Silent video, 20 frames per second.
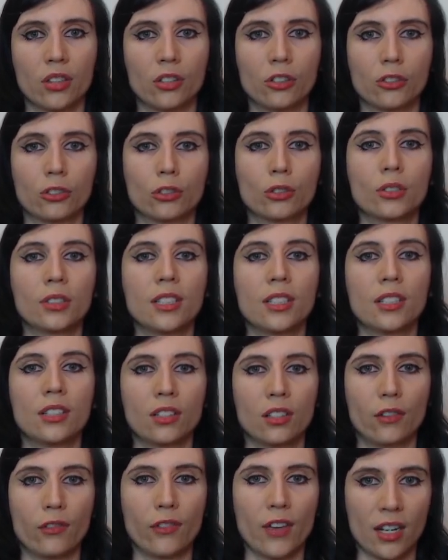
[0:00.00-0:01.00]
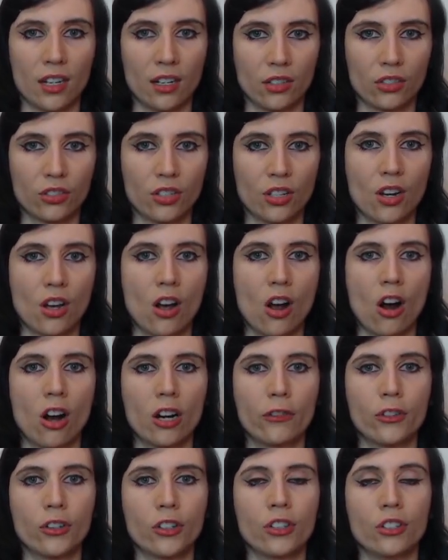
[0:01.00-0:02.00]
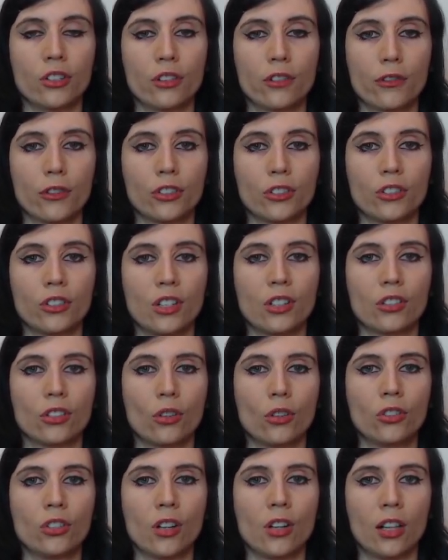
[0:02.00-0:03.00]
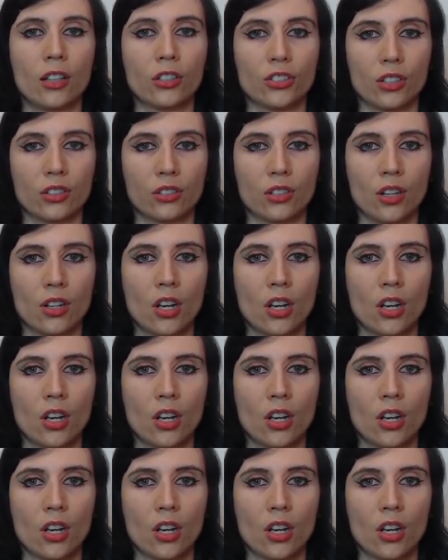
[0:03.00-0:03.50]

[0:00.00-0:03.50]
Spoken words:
The Truly Disadvantaged, Harvard University sociologist